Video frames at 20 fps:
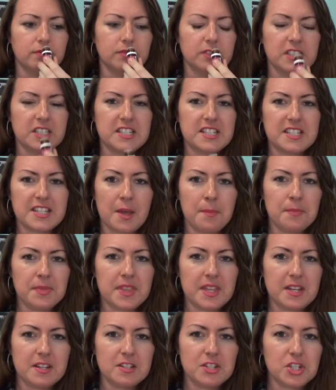
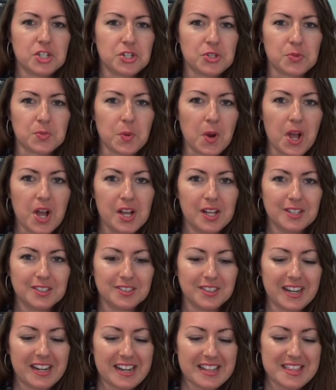Something strong
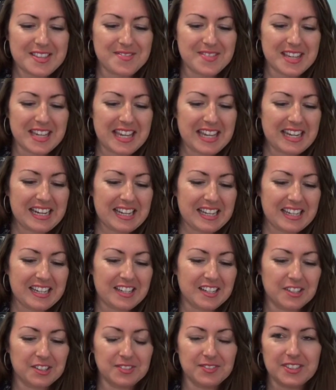right at the beginning.
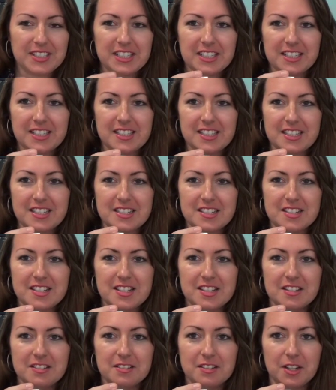Oh my
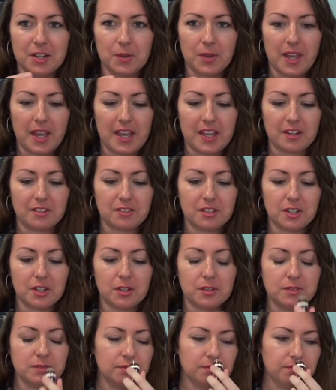goodness. Okay, I don't
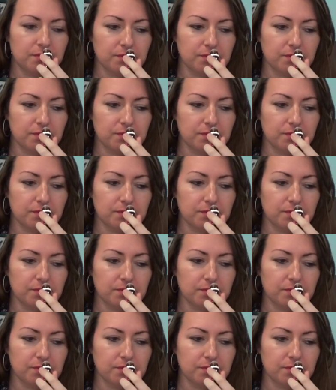know.